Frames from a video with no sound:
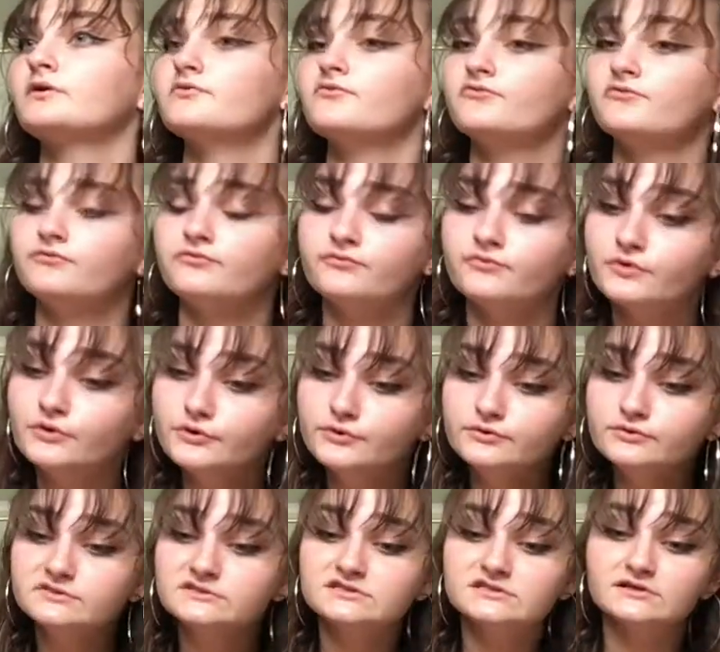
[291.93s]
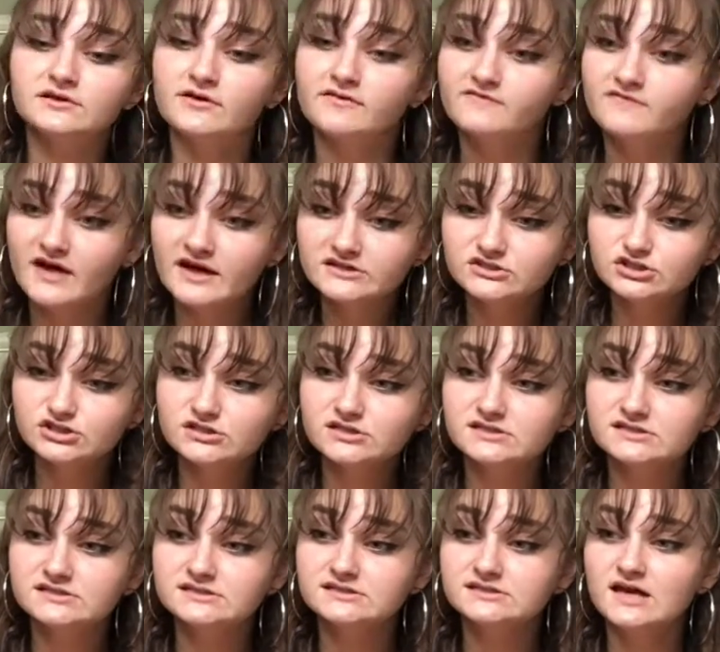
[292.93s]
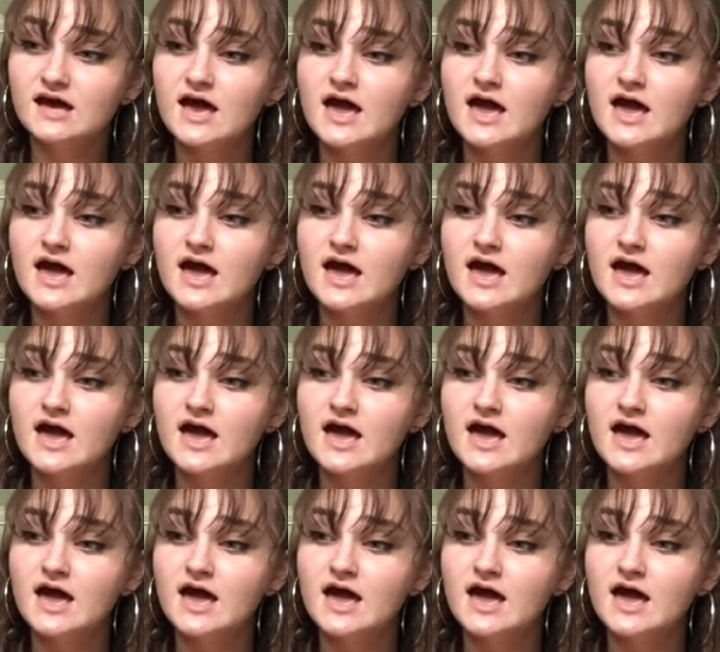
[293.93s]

fruit, veggies,